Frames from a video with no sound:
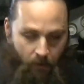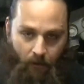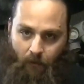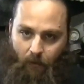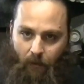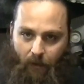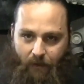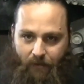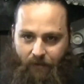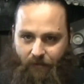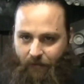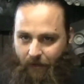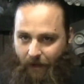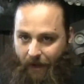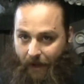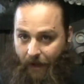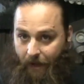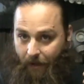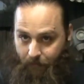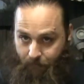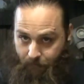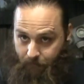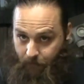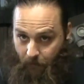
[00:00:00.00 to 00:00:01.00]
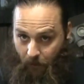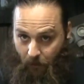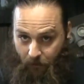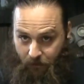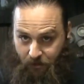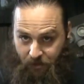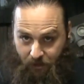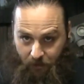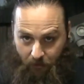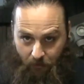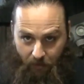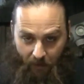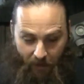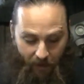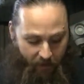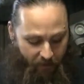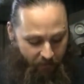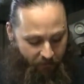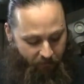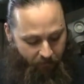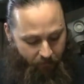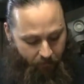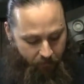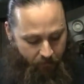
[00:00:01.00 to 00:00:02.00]
with, say, our shield
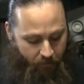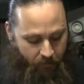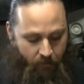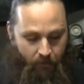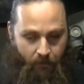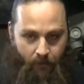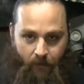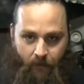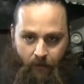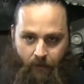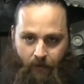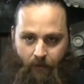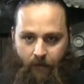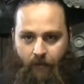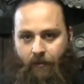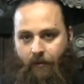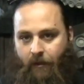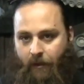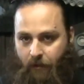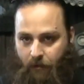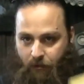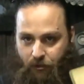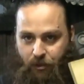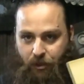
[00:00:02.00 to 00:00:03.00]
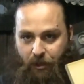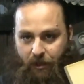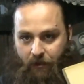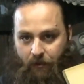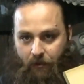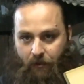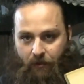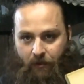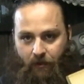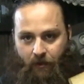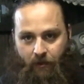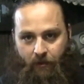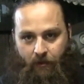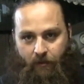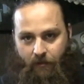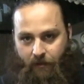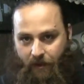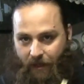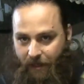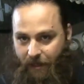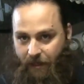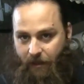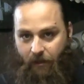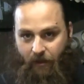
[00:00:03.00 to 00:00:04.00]
boss, then our shield,
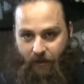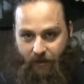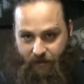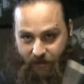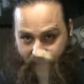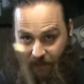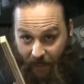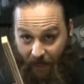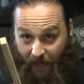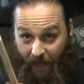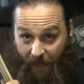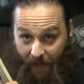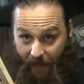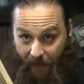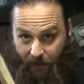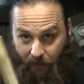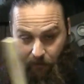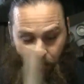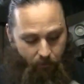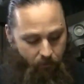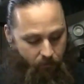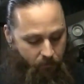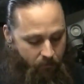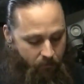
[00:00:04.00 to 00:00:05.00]
then into, say, a handle.